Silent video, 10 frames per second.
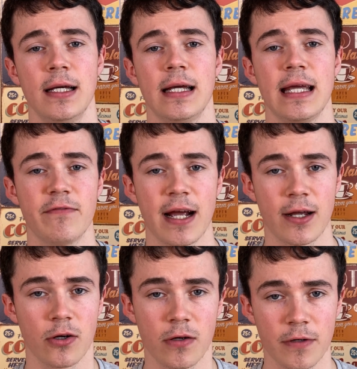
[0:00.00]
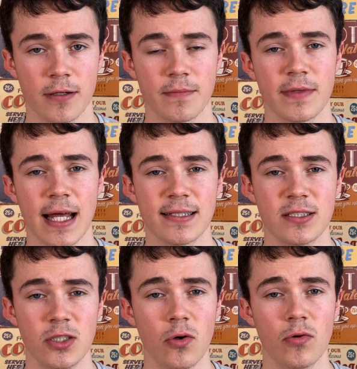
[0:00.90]
in Vancouver that is
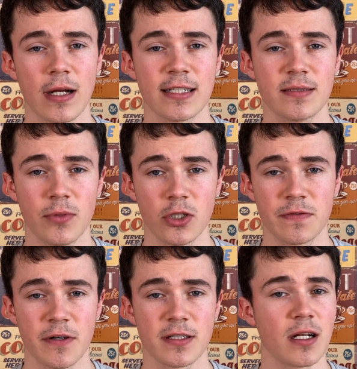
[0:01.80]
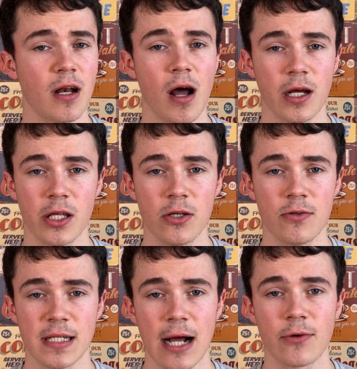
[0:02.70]
known as much for its long
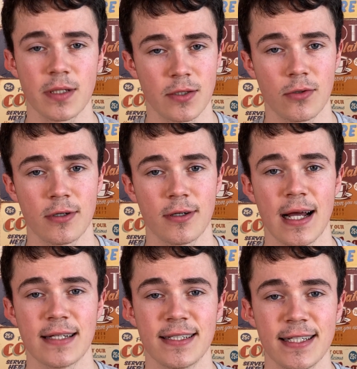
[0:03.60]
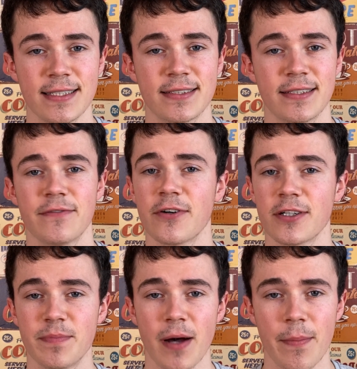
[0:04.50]
queues out the door as it is for
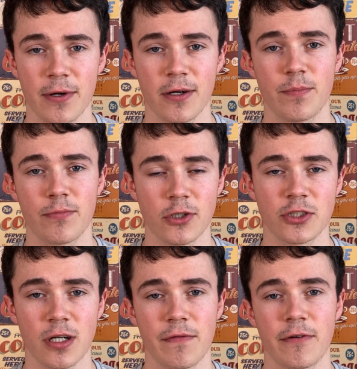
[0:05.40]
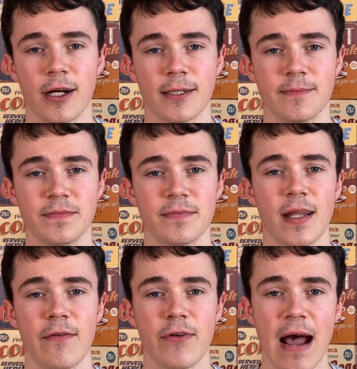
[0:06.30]
its popular brunch offering.
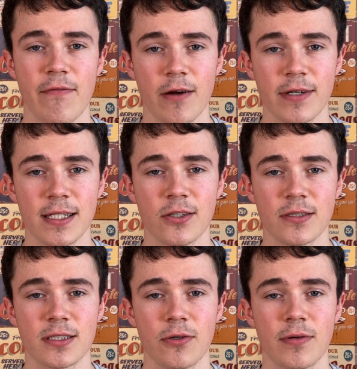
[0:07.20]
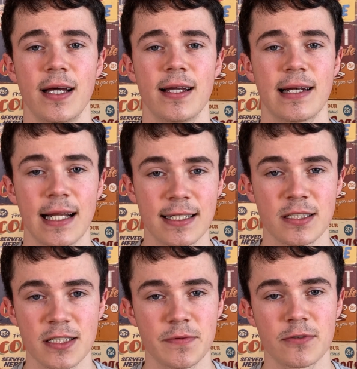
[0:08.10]
If you haven't already done so, click the
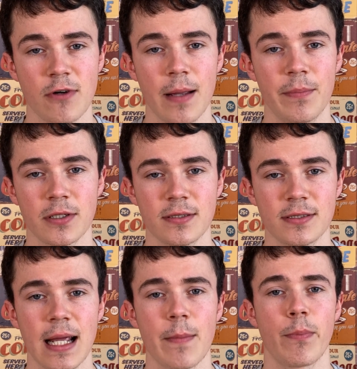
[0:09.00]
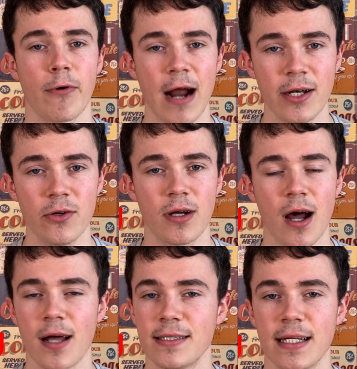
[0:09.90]
subscribe button to get brand new
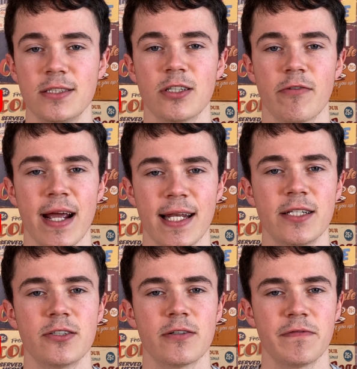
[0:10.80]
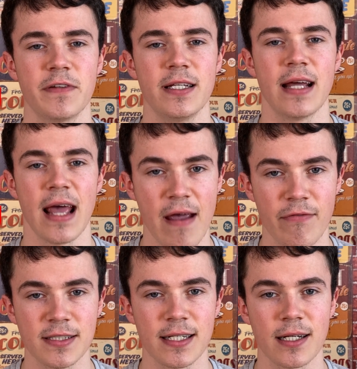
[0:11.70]
content directly to your feed
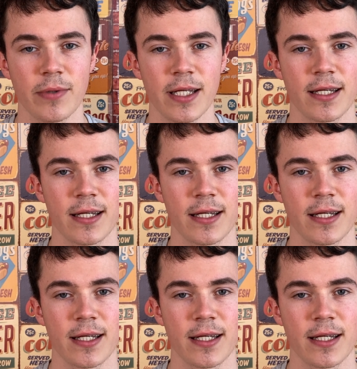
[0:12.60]
every single week.